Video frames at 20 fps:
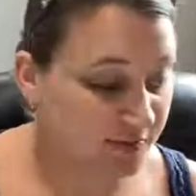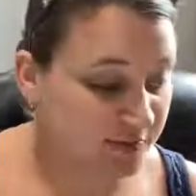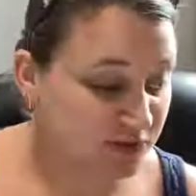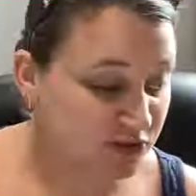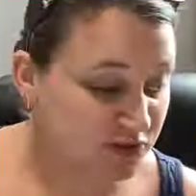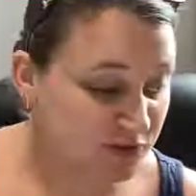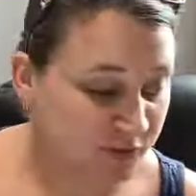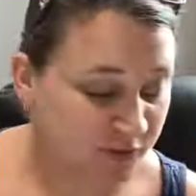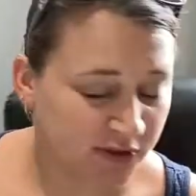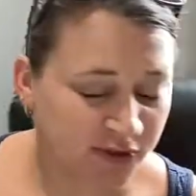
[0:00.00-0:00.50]

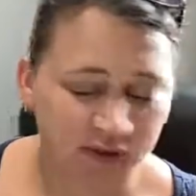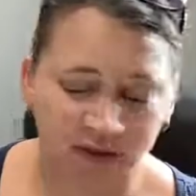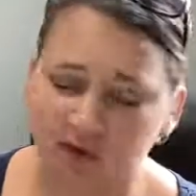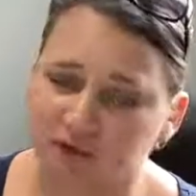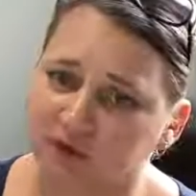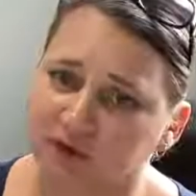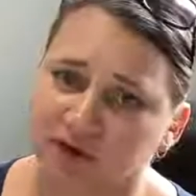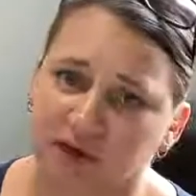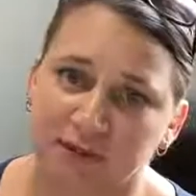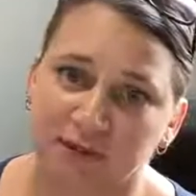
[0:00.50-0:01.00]
Just wanted to go
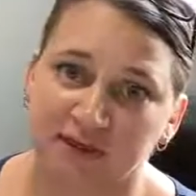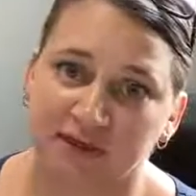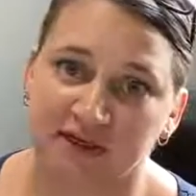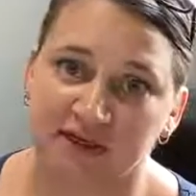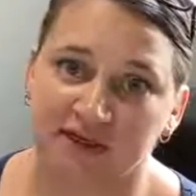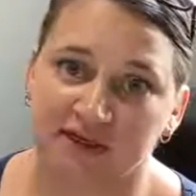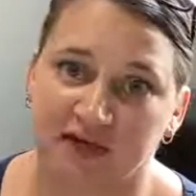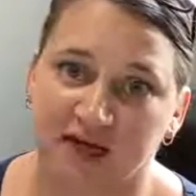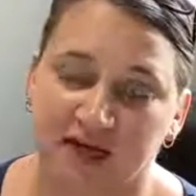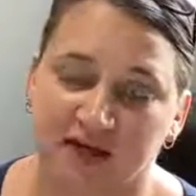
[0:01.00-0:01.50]
over a couple
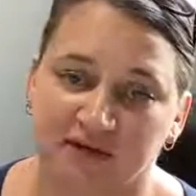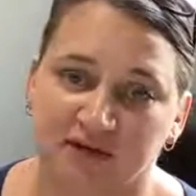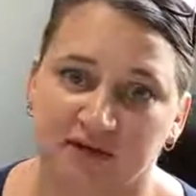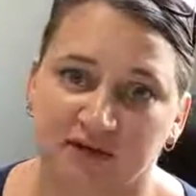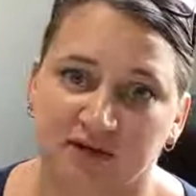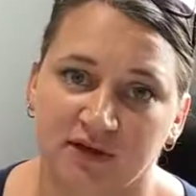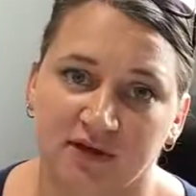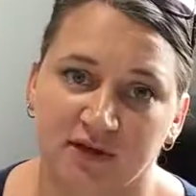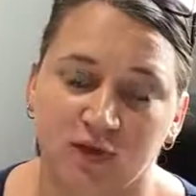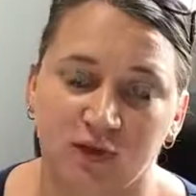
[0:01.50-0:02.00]
things that
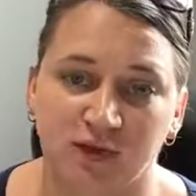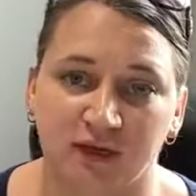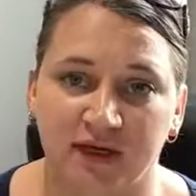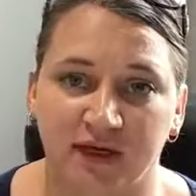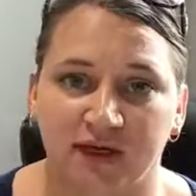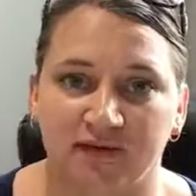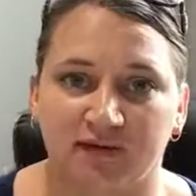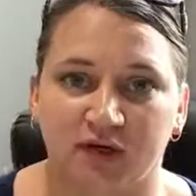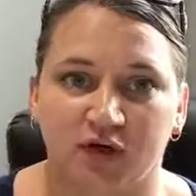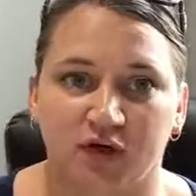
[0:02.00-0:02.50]
Cole and I
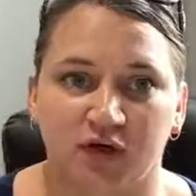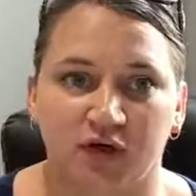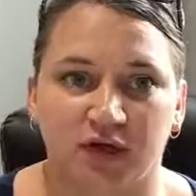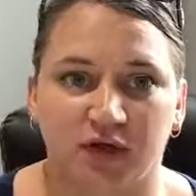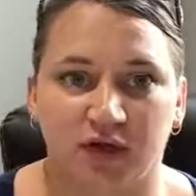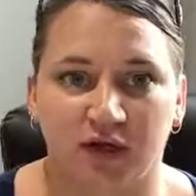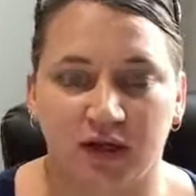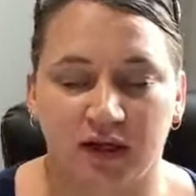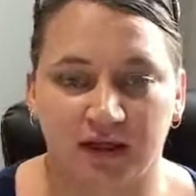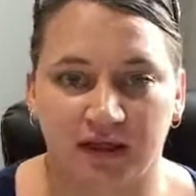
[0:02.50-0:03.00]
have heard a
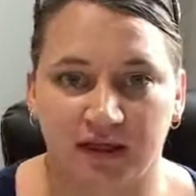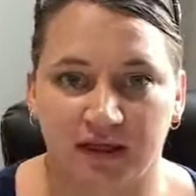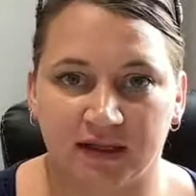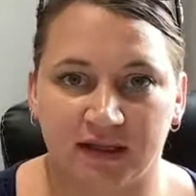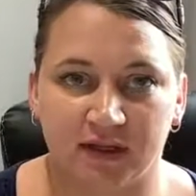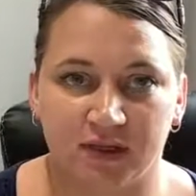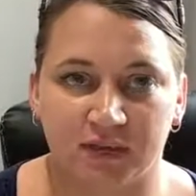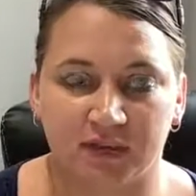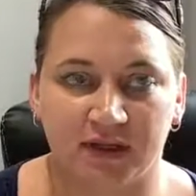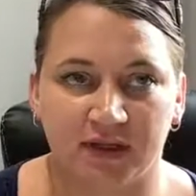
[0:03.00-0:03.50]
lot
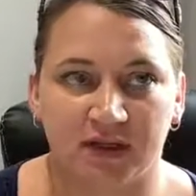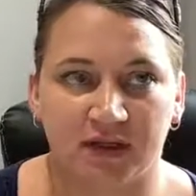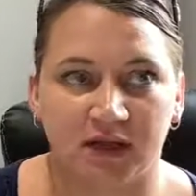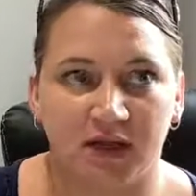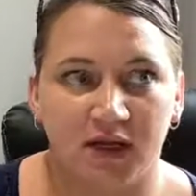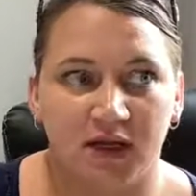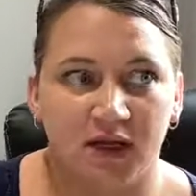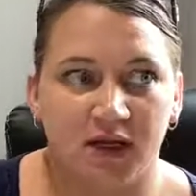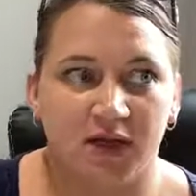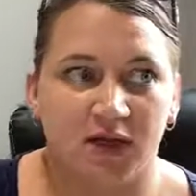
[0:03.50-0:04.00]
lately with
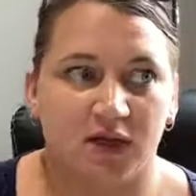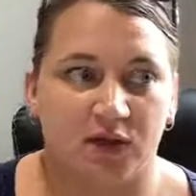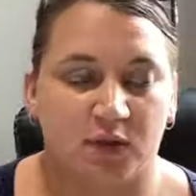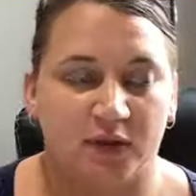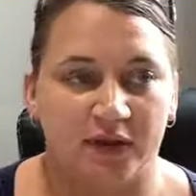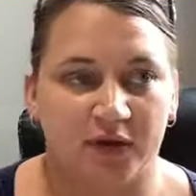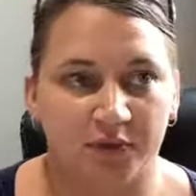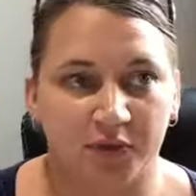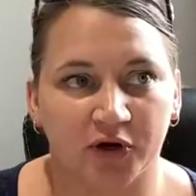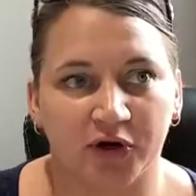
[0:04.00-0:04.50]
the
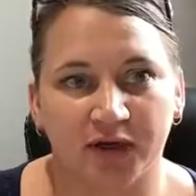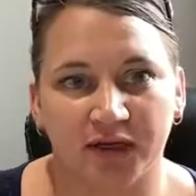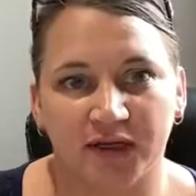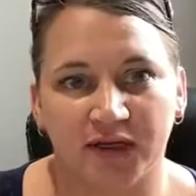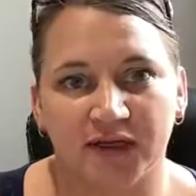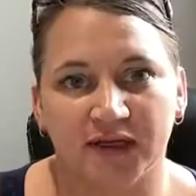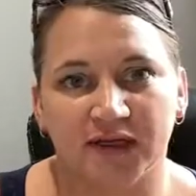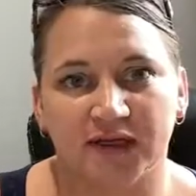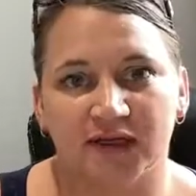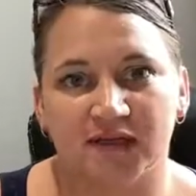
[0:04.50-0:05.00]
way the market
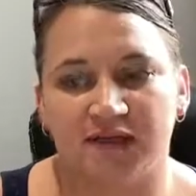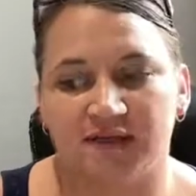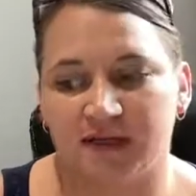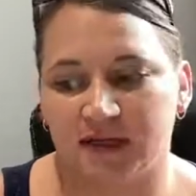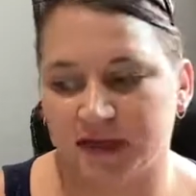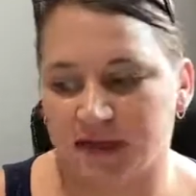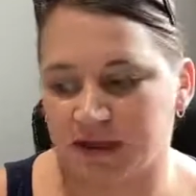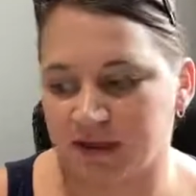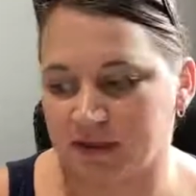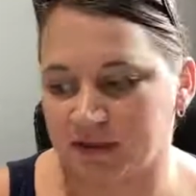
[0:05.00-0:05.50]
is,
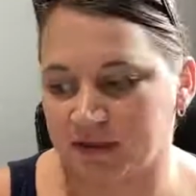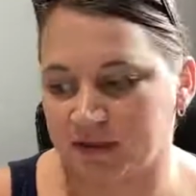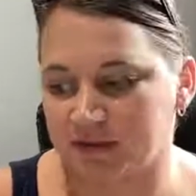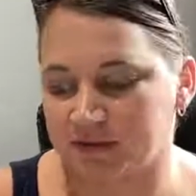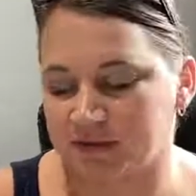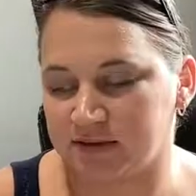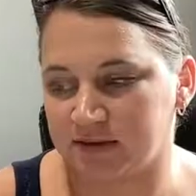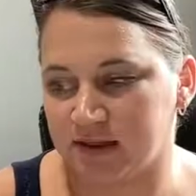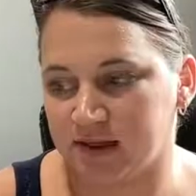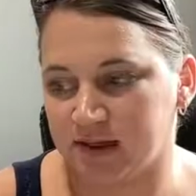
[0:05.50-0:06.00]

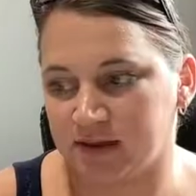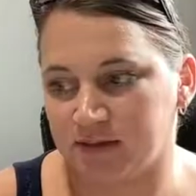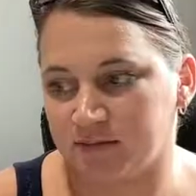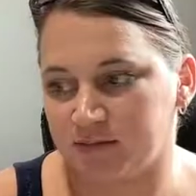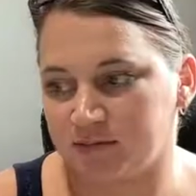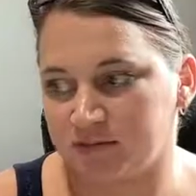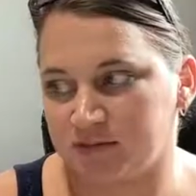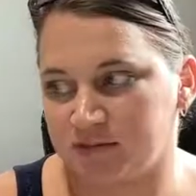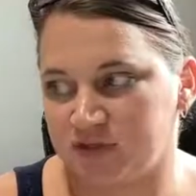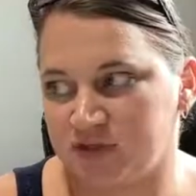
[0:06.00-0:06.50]
and
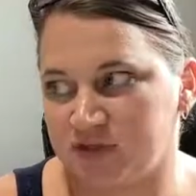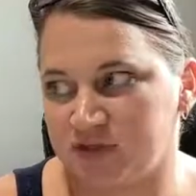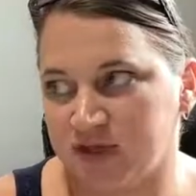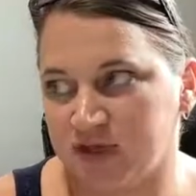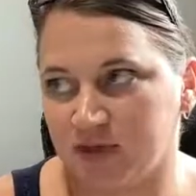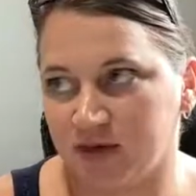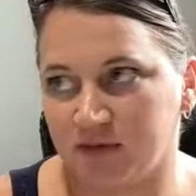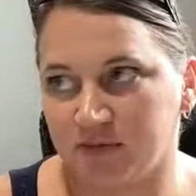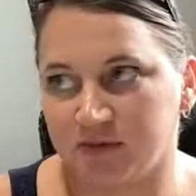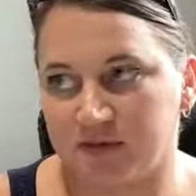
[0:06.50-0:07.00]
just
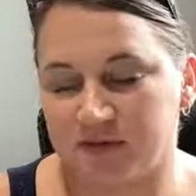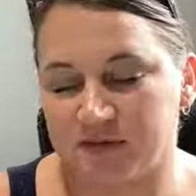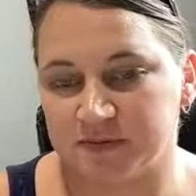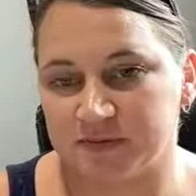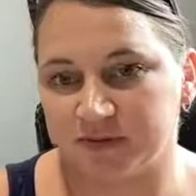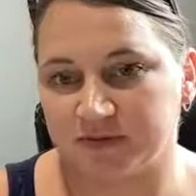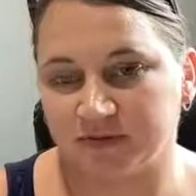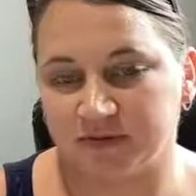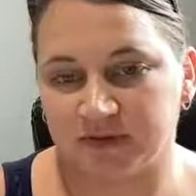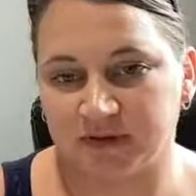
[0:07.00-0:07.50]
kind of go over some
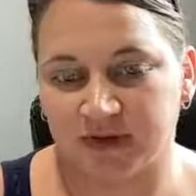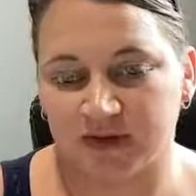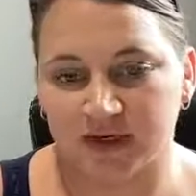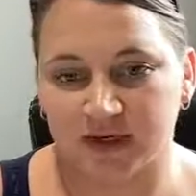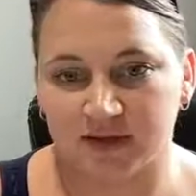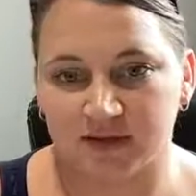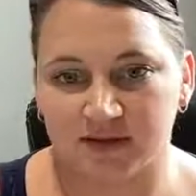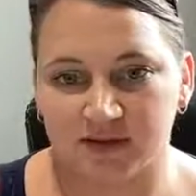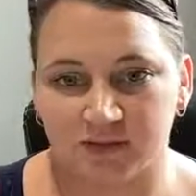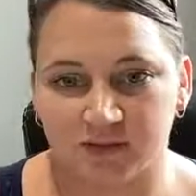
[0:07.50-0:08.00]
different
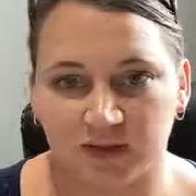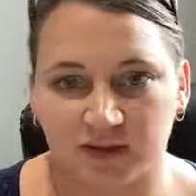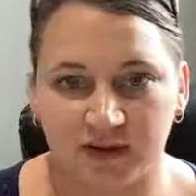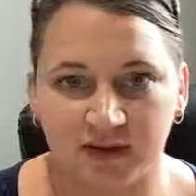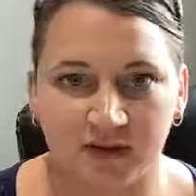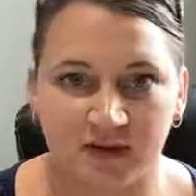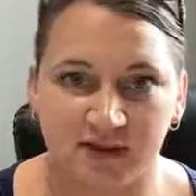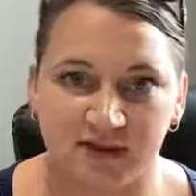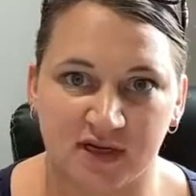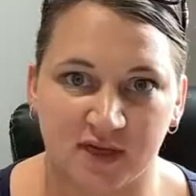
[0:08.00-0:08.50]
things with
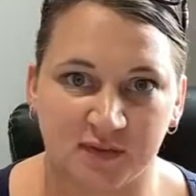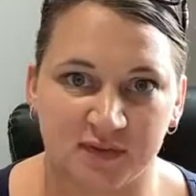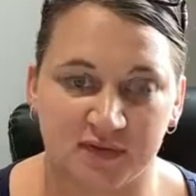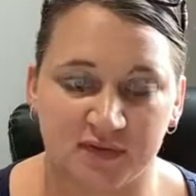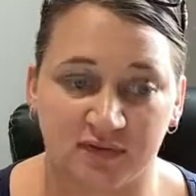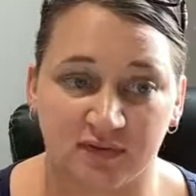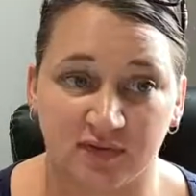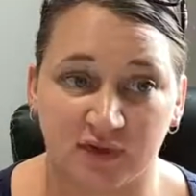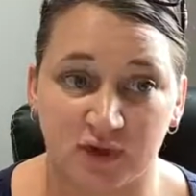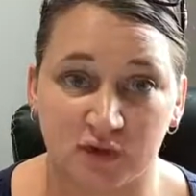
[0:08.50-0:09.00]
the types
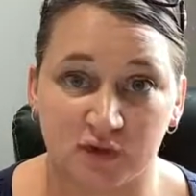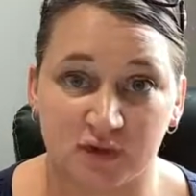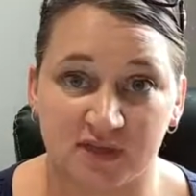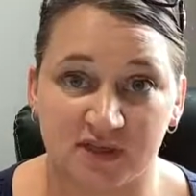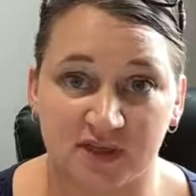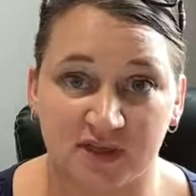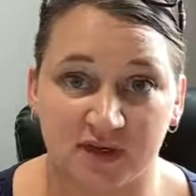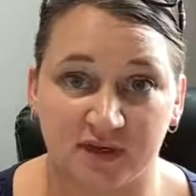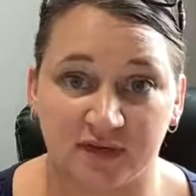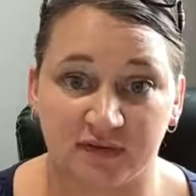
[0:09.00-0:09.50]
of loans
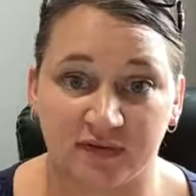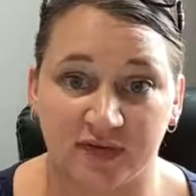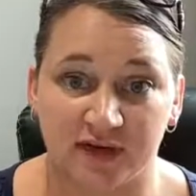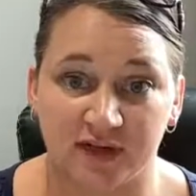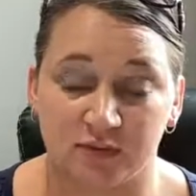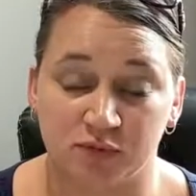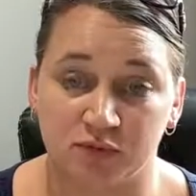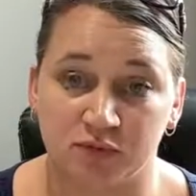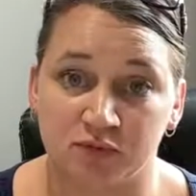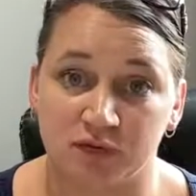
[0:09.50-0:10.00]
that are
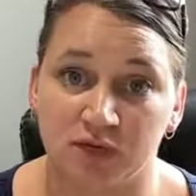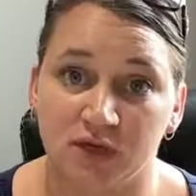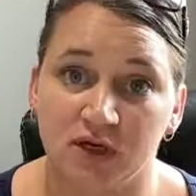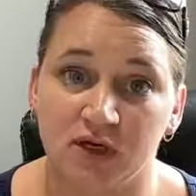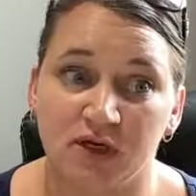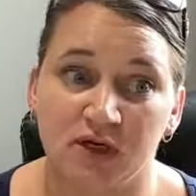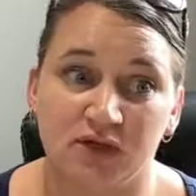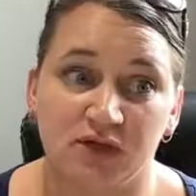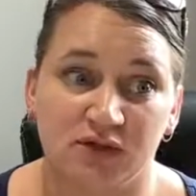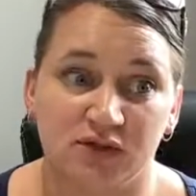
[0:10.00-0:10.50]
available
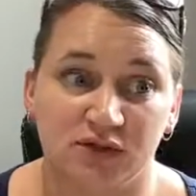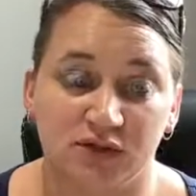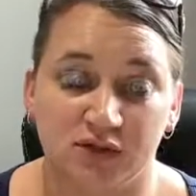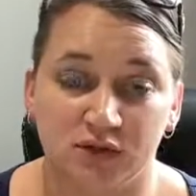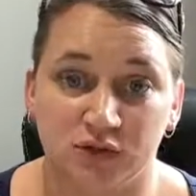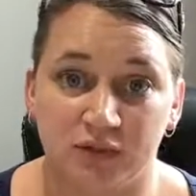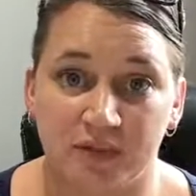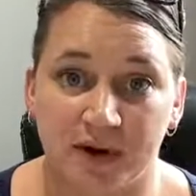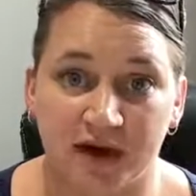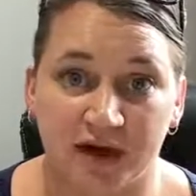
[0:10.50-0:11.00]

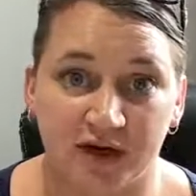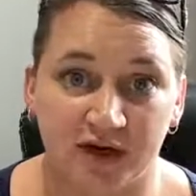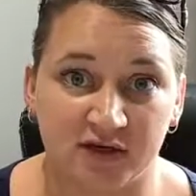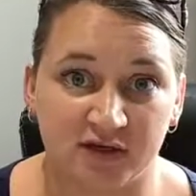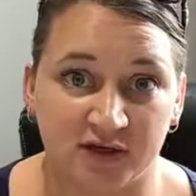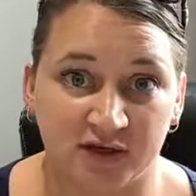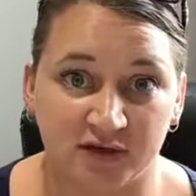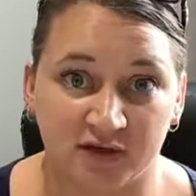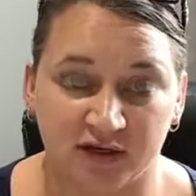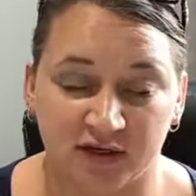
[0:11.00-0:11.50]
to buyers
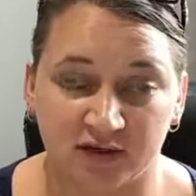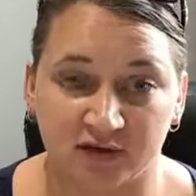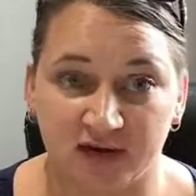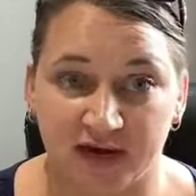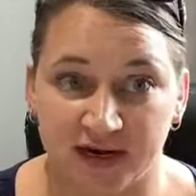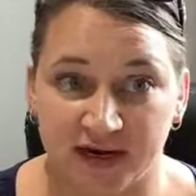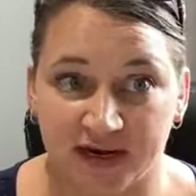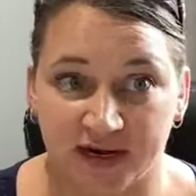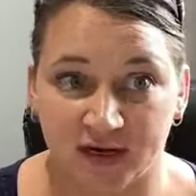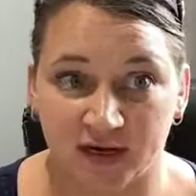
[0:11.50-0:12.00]
out there
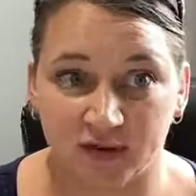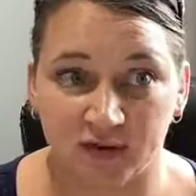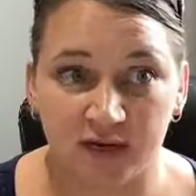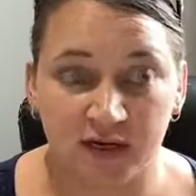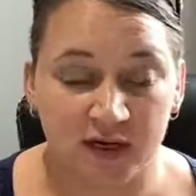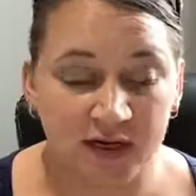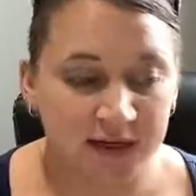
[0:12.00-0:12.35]
right now.